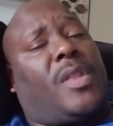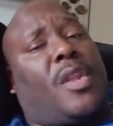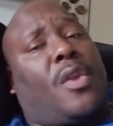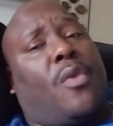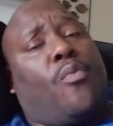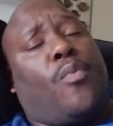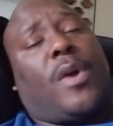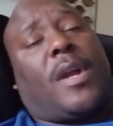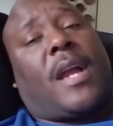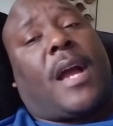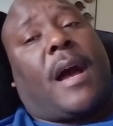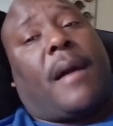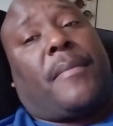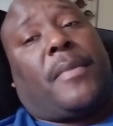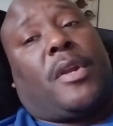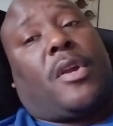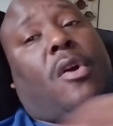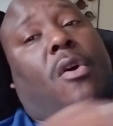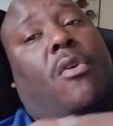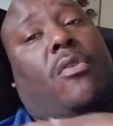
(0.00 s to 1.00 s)
what
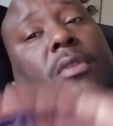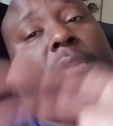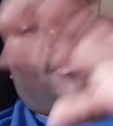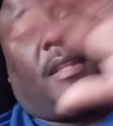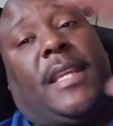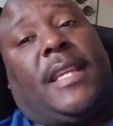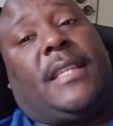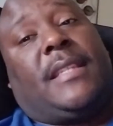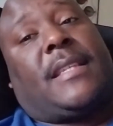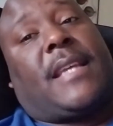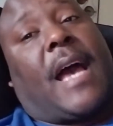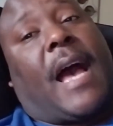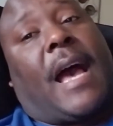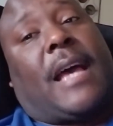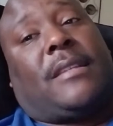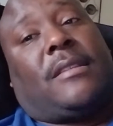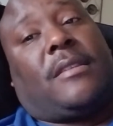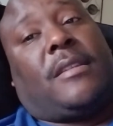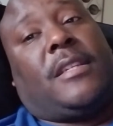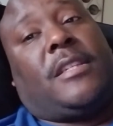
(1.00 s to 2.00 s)
common goal of these
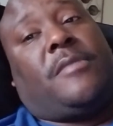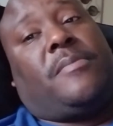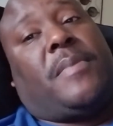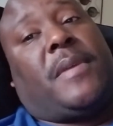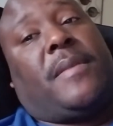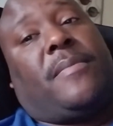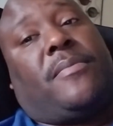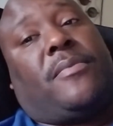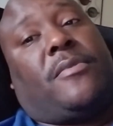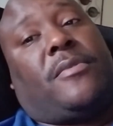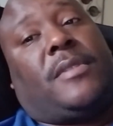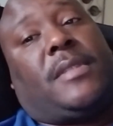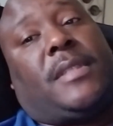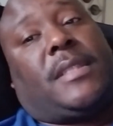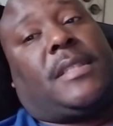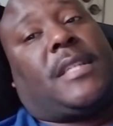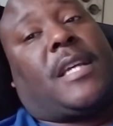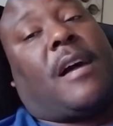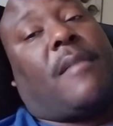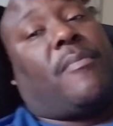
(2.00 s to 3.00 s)
guys or these people is
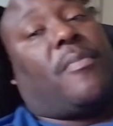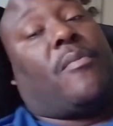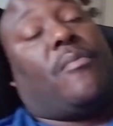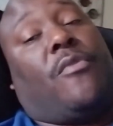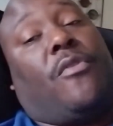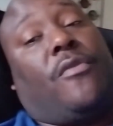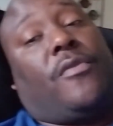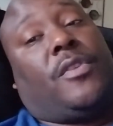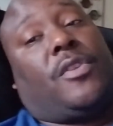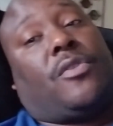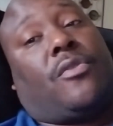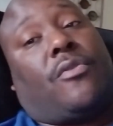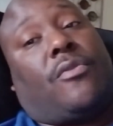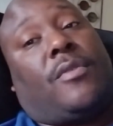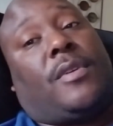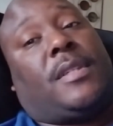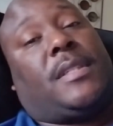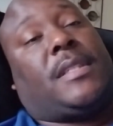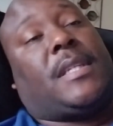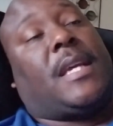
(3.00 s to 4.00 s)
this couple moving
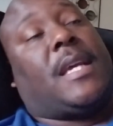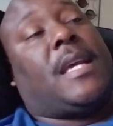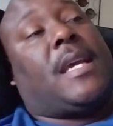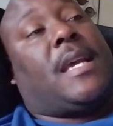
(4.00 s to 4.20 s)
towards?